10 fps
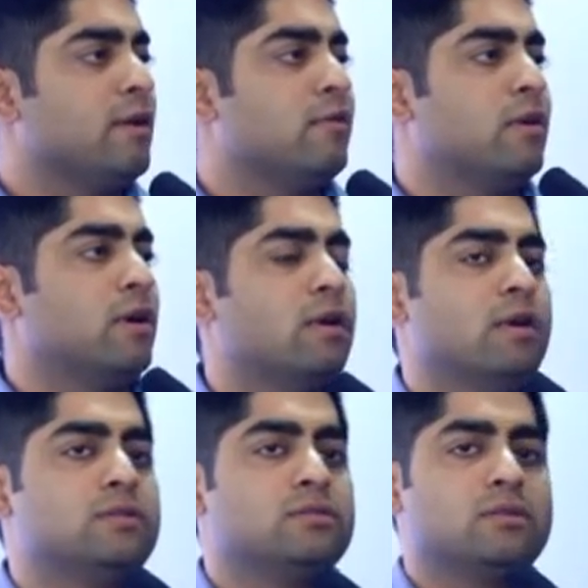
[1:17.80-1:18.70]
delivered,
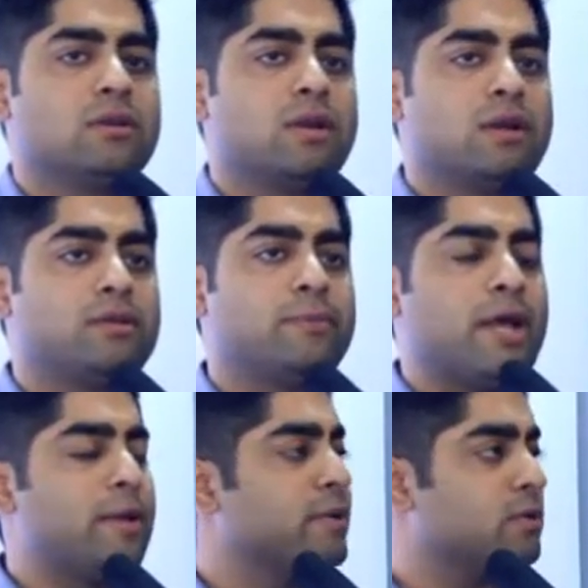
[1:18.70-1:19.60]
is the
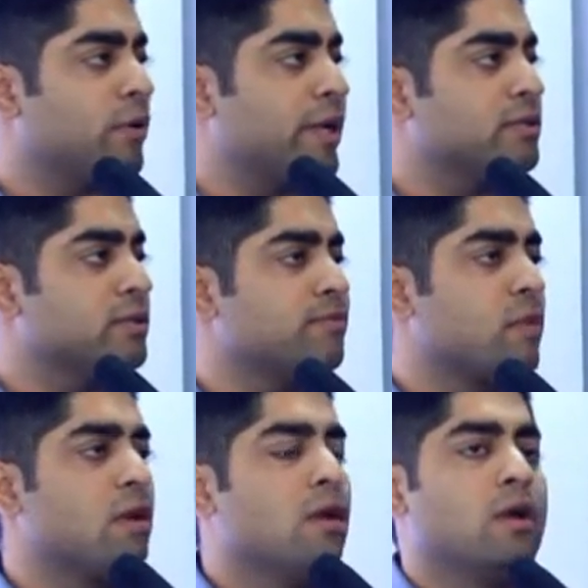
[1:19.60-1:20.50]
primest location.
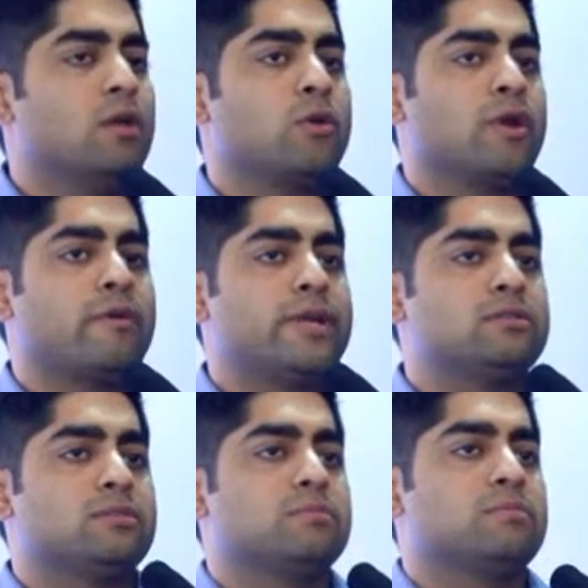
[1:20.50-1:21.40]
You can
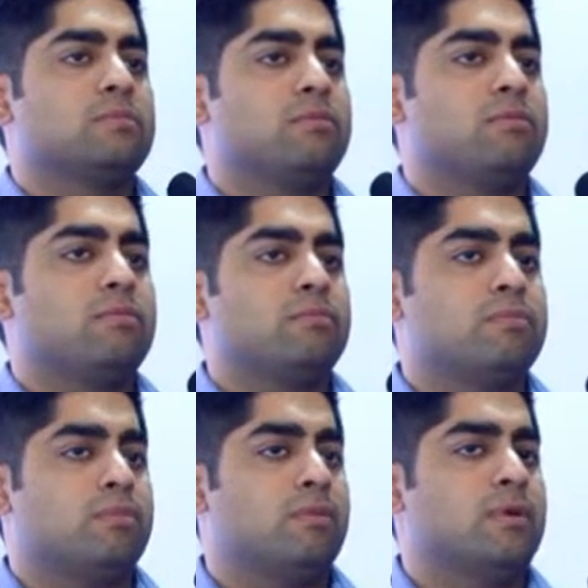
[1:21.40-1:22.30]
reach
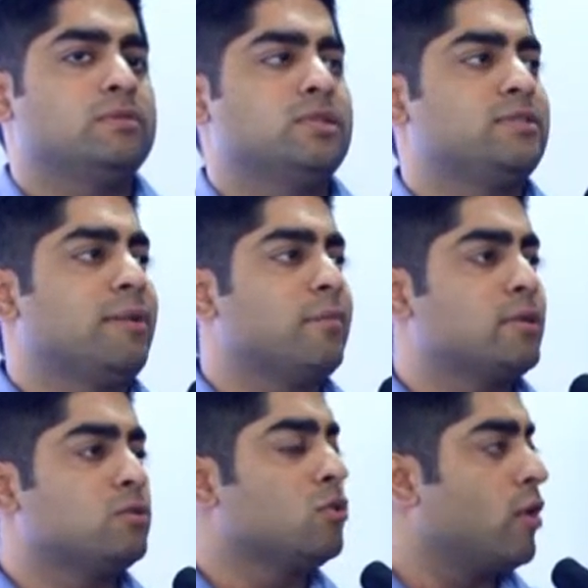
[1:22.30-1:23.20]
in just 10
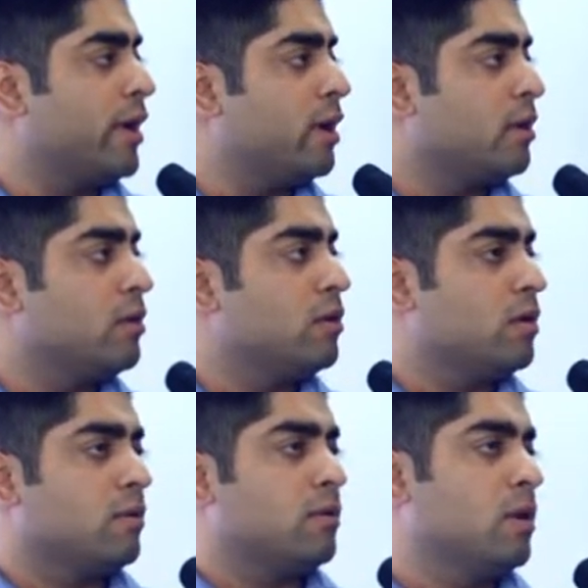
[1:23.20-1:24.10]
minutes to Noida,
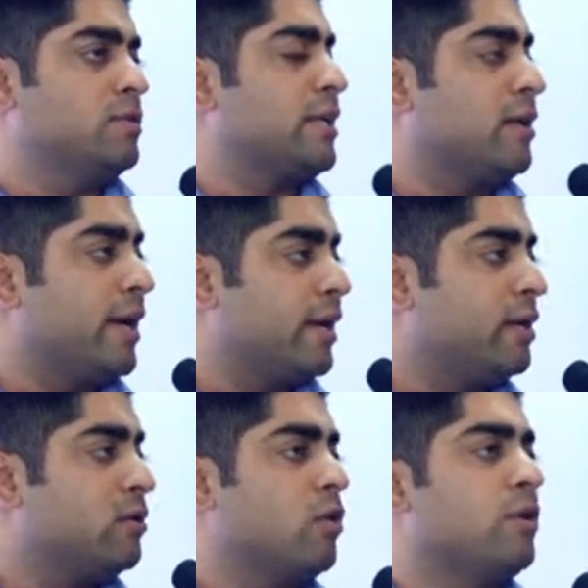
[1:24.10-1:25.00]
Sector
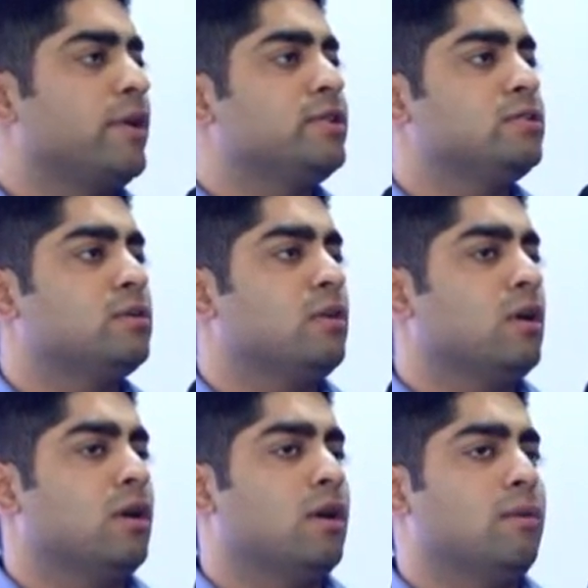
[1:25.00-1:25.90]
18. You can reach
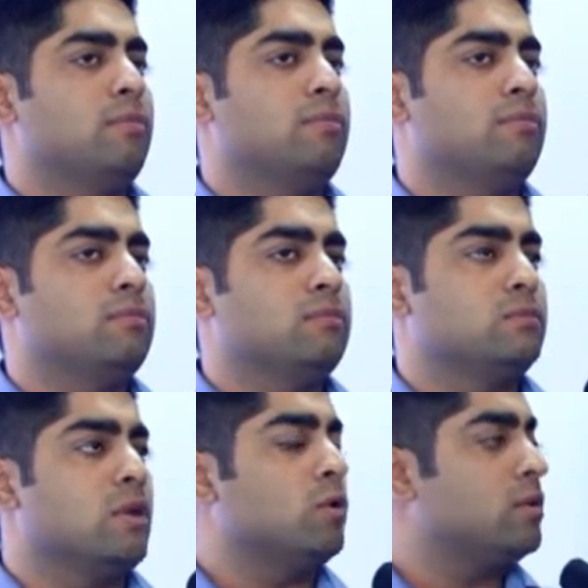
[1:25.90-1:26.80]

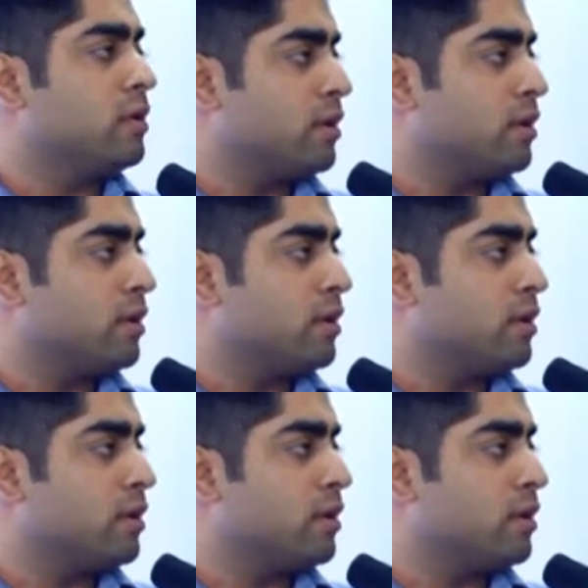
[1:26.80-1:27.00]
south